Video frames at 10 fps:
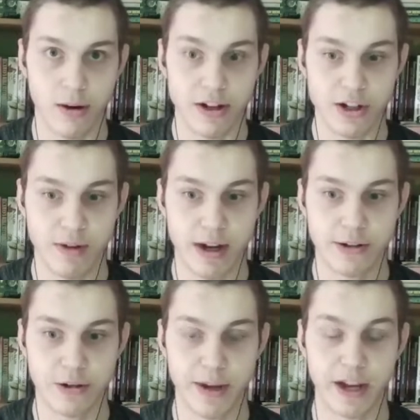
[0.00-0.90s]
just wanted
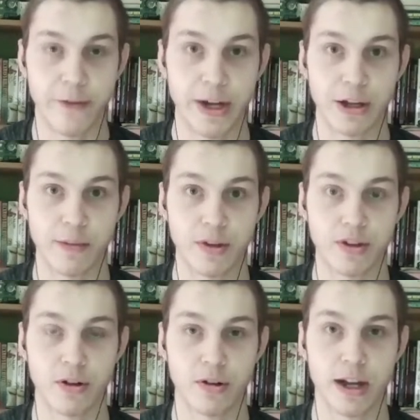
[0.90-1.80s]
to make a video about
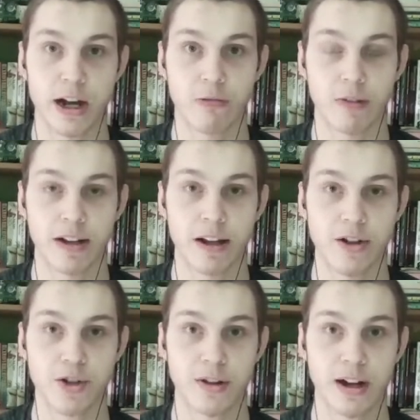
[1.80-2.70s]
the whole Kyle
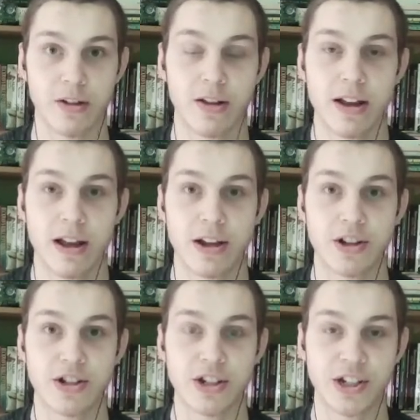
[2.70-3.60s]
Rittenhouse trial and
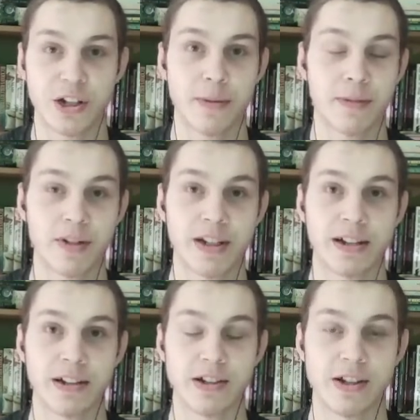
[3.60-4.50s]
just the stupid
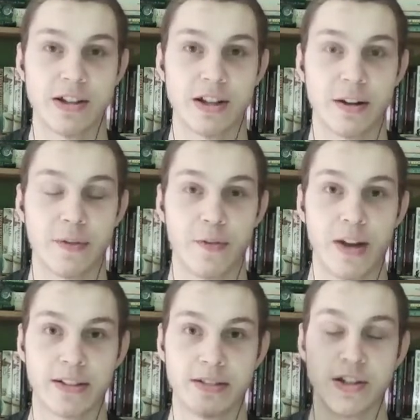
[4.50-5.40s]
ridiculousness of the
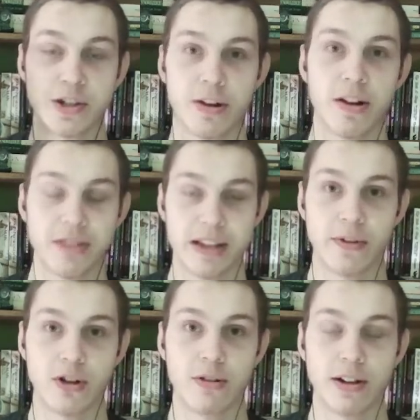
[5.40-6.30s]
fact that this trial is
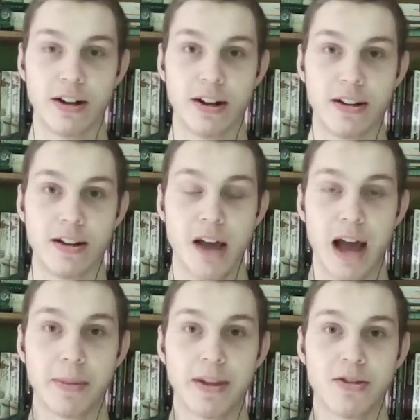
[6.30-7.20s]
even going on.
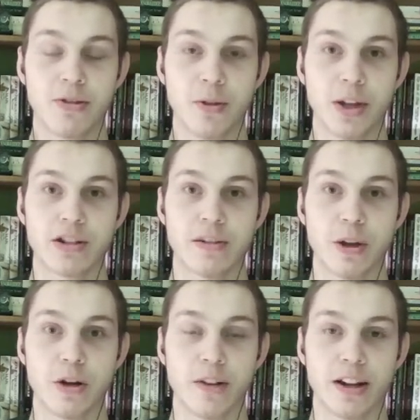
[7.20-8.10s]
I mean, this whole thing should
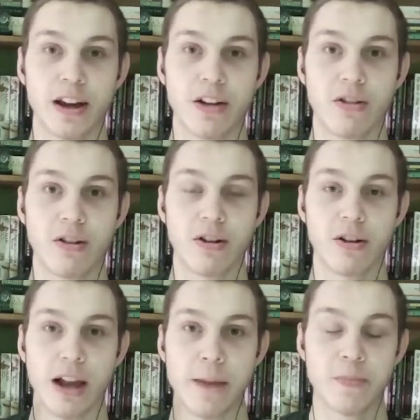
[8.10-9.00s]
be over now,
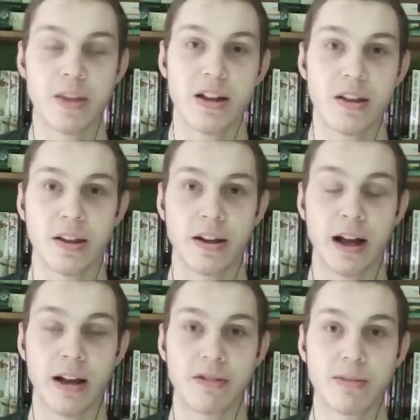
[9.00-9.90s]
okay? The
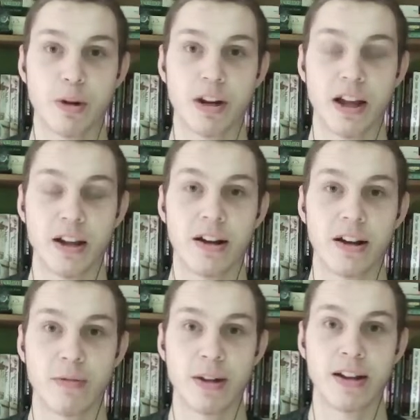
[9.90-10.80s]
guy was pointing a gun
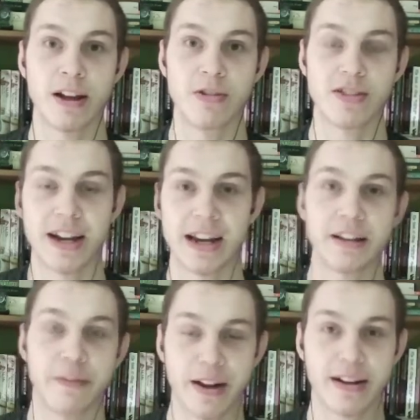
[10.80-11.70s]
at Rittenhouse and he
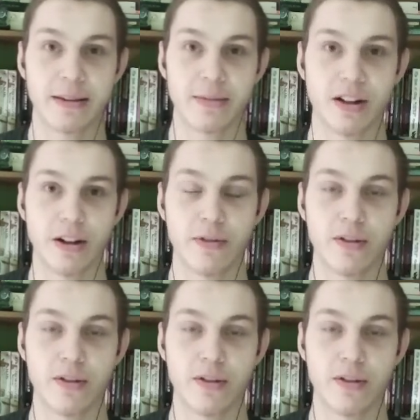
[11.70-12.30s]
defended himself,